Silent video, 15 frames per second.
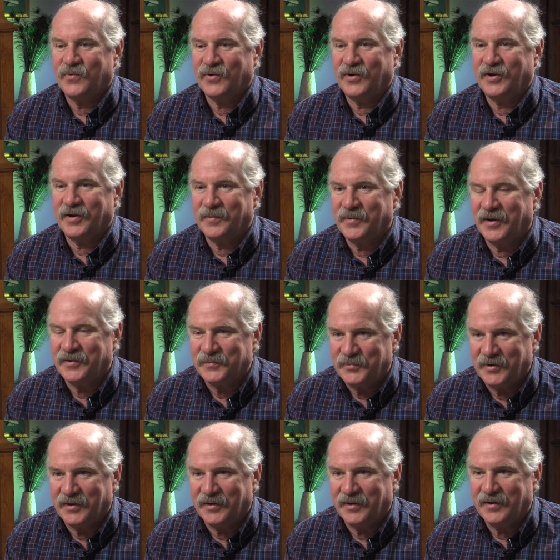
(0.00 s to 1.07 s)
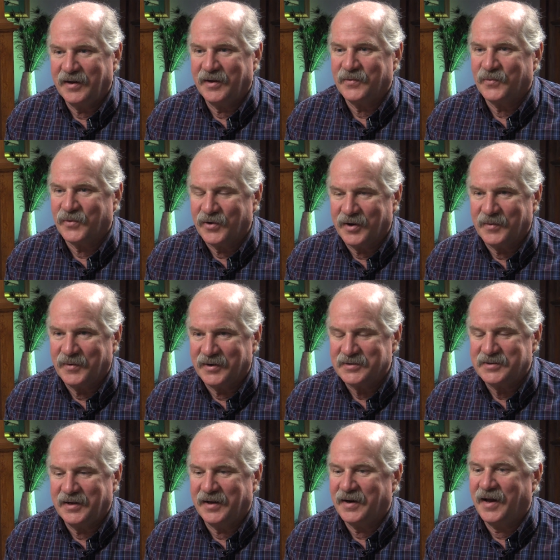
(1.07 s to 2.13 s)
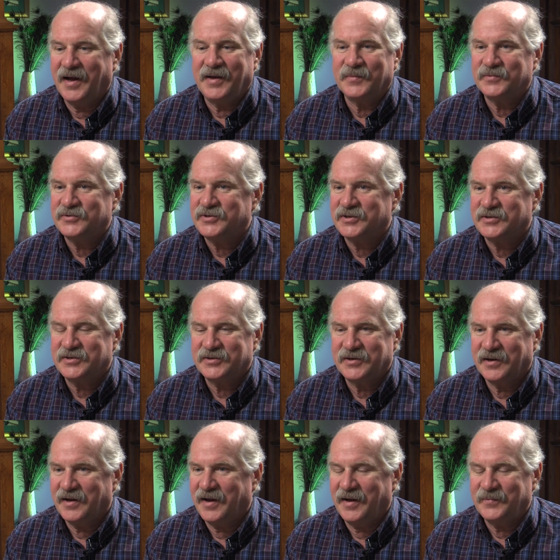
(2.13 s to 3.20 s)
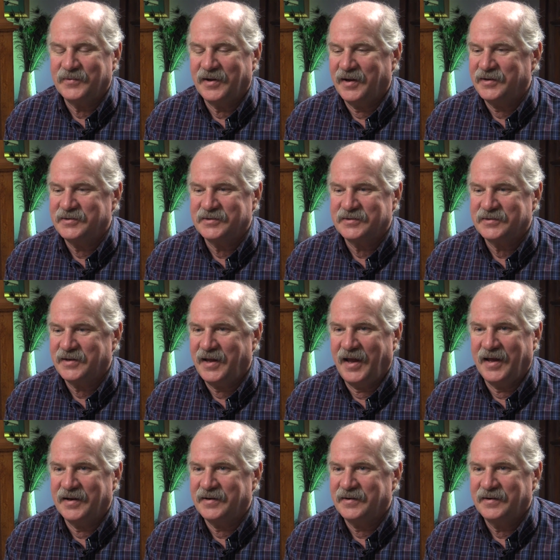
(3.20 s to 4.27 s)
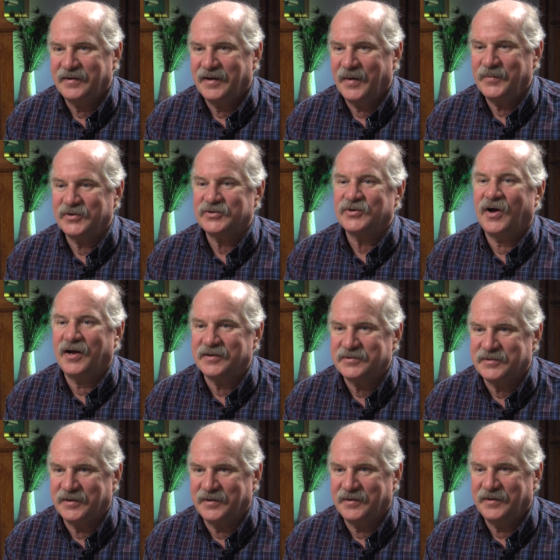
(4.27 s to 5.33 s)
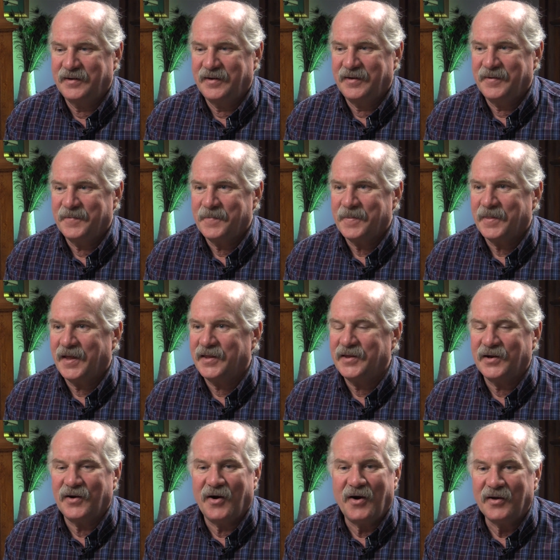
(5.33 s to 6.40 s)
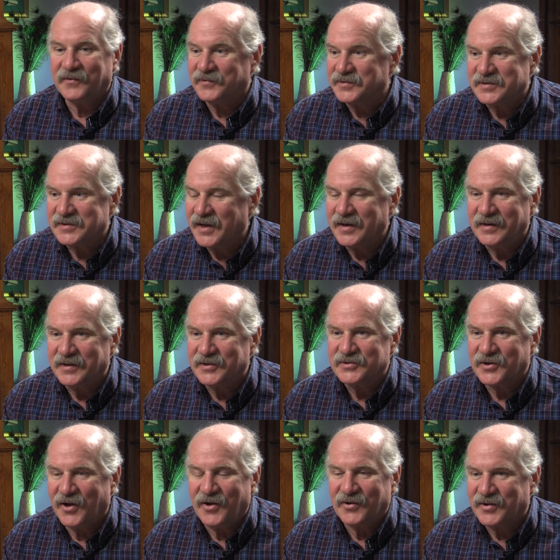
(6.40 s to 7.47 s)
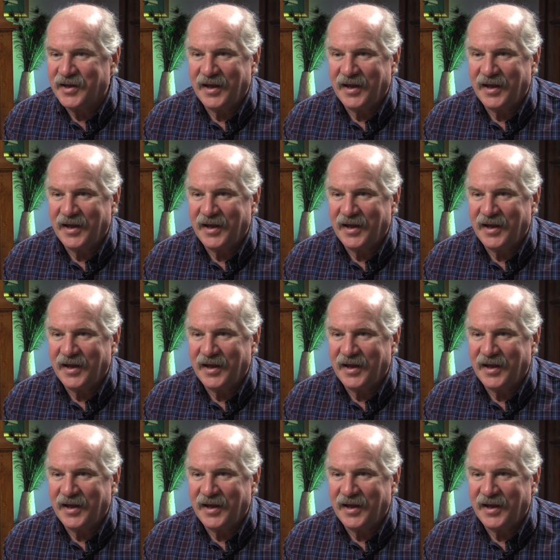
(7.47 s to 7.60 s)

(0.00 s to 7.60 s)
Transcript: worrying about Bill and worrying about his dad. I am just, I'm, I just can't. I'm exhausted. And then all of a sudden, this all